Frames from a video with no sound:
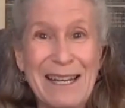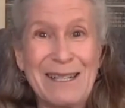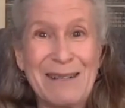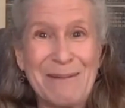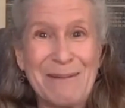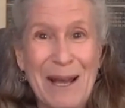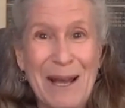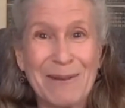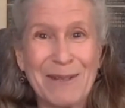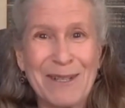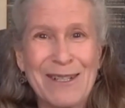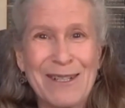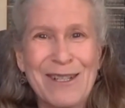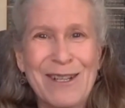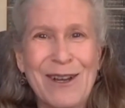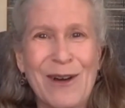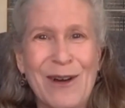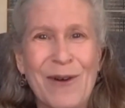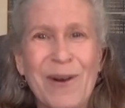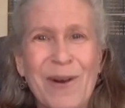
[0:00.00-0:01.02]
to be able to
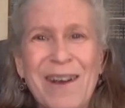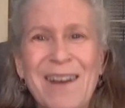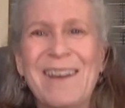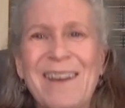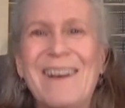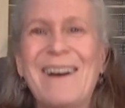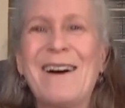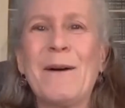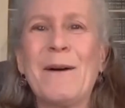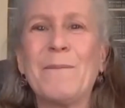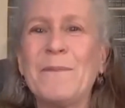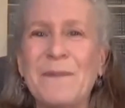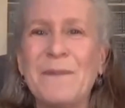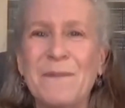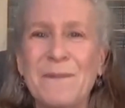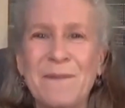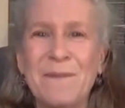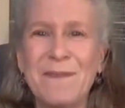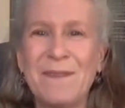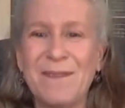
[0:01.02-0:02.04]
do.
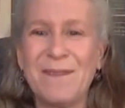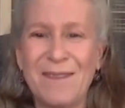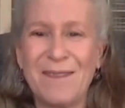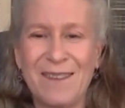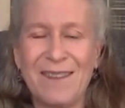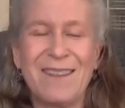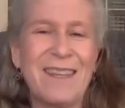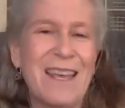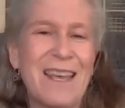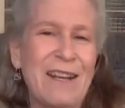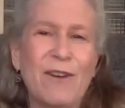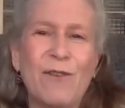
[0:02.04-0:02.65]
They